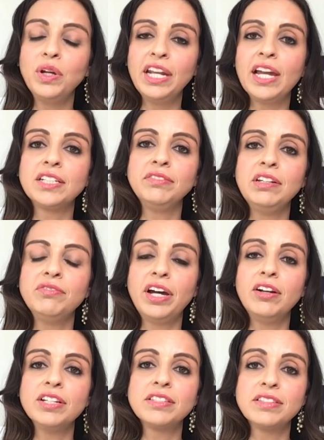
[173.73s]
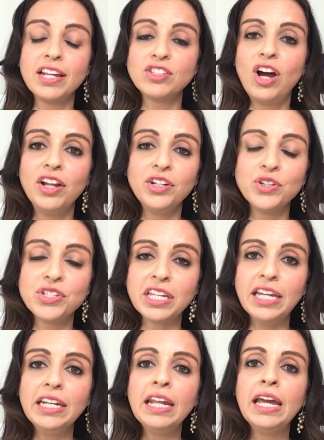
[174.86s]
inactivate virus that's on your
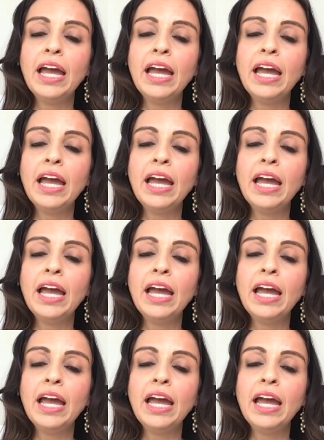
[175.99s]
skin